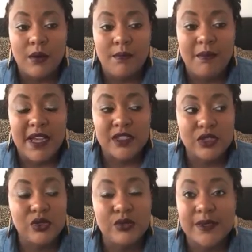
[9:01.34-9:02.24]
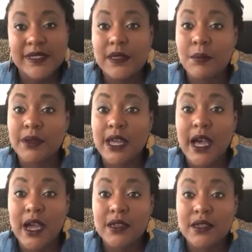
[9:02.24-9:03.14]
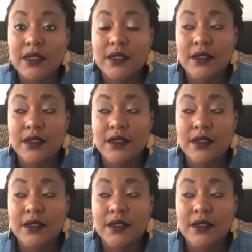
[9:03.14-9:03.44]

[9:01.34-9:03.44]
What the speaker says: My tube isn't blocked,